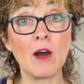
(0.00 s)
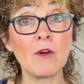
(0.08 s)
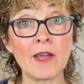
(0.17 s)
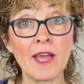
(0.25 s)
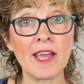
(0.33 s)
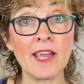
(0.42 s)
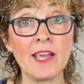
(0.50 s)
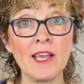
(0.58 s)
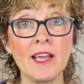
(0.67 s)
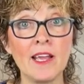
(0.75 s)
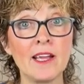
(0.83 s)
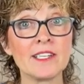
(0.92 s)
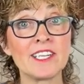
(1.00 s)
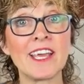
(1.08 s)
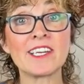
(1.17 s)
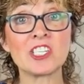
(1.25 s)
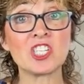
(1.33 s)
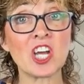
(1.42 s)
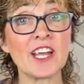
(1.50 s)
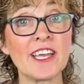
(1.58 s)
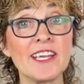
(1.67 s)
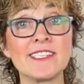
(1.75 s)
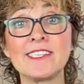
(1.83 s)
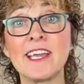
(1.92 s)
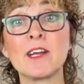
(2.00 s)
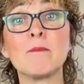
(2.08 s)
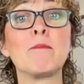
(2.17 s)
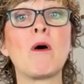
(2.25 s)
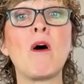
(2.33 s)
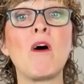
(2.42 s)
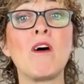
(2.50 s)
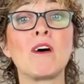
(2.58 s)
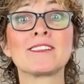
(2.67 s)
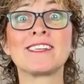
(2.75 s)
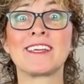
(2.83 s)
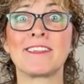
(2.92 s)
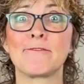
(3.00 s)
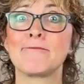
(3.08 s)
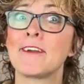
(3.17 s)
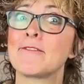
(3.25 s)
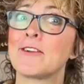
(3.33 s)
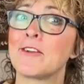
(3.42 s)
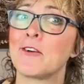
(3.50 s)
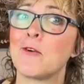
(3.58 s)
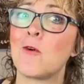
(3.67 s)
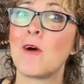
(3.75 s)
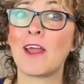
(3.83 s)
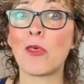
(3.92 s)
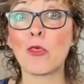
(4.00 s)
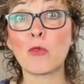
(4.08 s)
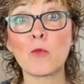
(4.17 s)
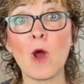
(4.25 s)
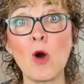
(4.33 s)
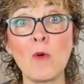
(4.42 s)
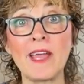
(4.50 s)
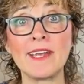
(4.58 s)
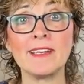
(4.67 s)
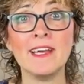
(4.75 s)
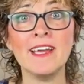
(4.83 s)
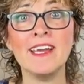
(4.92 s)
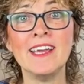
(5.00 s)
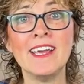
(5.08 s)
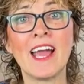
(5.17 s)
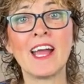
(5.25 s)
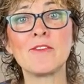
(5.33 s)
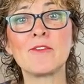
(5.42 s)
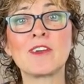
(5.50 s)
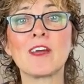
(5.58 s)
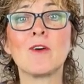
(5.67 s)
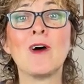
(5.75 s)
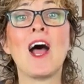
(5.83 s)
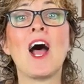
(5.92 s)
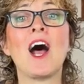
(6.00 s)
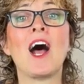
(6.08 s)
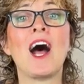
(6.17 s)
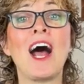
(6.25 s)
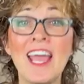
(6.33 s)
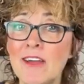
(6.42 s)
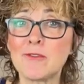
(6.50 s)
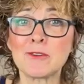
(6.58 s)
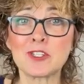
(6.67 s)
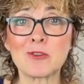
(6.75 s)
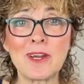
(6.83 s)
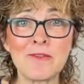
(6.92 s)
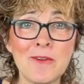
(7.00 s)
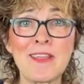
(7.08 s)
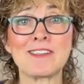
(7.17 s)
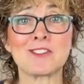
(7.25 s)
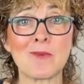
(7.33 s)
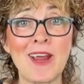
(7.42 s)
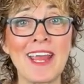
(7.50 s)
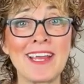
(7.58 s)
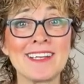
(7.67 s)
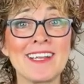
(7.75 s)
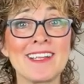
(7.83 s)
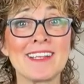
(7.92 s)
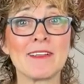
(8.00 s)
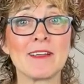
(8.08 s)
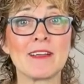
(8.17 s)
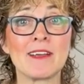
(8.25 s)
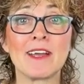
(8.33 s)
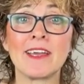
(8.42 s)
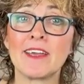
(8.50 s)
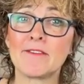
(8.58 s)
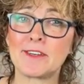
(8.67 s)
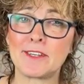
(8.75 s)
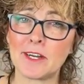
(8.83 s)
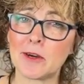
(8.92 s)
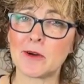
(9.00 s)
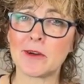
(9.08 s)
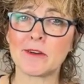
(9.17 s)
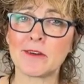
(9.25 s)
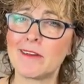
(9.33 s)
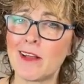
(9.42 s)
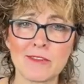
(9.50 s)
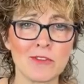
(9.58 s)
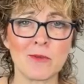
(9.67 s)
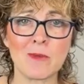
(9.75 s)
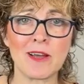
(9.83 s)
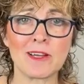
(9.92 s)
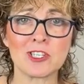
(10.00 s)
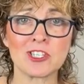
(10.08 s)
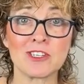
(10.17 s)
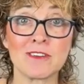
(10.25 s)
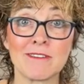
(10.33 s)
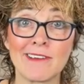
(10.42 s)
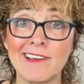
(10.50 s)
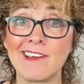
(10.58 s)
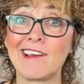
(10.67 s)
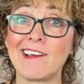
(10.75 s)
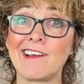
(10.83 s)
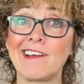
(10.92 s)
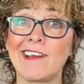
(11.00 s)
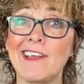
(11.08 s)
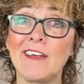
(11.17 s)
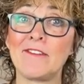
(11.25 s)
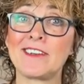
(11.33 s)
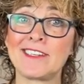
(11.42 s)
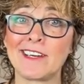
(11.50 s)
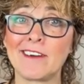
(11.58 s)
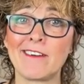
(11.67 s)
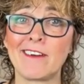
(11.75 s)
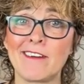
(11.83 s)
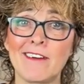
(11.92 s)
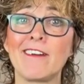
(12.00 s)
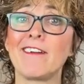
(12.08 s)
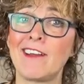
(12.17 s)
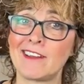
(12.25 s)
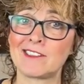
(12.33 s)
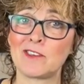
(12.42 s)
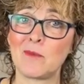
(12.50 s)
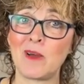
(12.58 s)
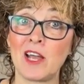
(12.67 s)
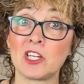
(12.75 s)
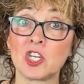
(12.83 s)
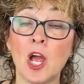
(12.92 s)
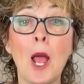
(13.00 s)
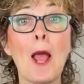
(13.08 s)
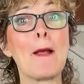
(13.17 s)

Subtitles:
Okay, take a chuck-it, take a ball, take their favorite toy, throw it. And if you go, I have a retriever, that's great. I have a terrier, not so much, right? I have a terrier, not so much.